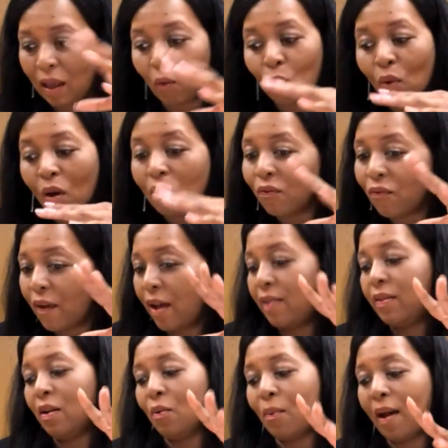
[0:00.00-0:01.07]
They won't
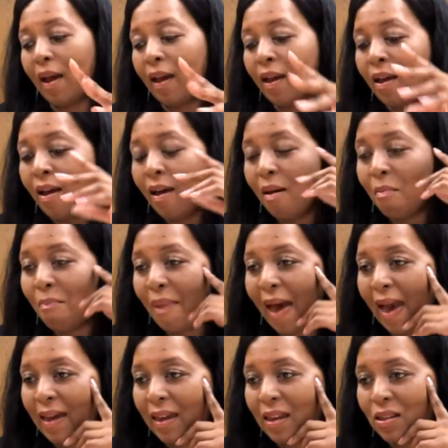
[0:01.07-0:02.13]
find their way
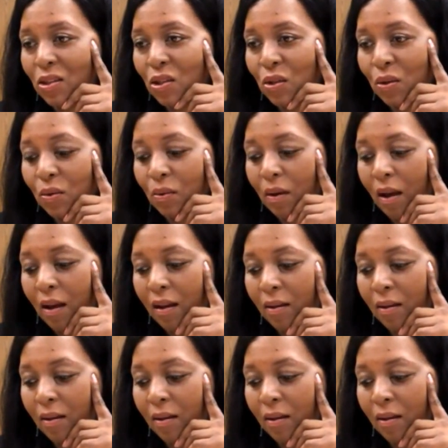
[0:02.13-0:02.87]
back into